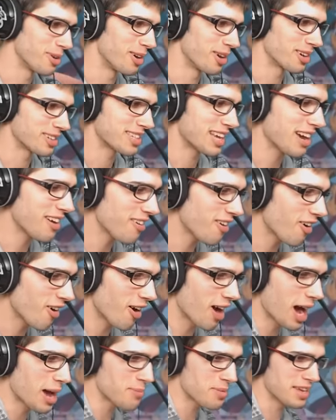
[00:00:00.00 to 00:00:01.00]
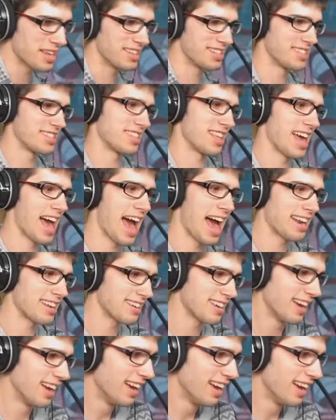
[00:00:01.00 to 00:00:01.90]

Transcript: box. How hype is that?